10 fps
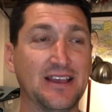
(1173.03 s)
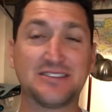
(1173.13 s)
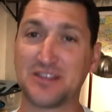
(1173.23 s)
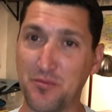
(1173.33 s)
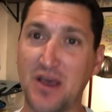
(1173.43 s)

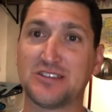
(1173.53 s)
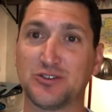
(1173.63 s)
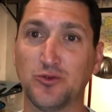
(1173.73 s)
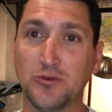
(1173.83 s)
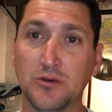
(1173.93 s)
it's the
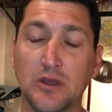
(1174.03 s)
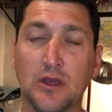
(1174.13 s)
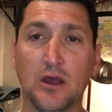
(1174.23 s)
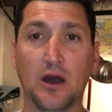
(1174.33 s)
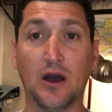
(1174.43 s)
best tool.
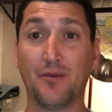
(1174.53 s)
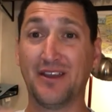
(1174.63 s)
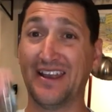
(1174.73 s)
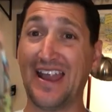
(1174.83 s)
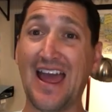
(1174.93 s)

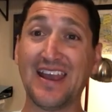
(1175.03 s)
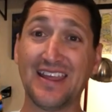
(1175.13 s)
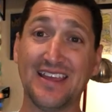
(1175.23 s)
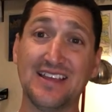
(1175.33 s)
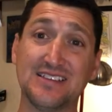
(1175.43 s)
And
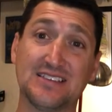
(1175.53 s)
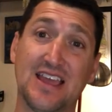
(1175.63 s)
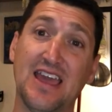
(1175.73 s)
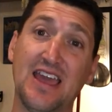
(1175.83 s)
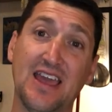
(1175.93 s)
that is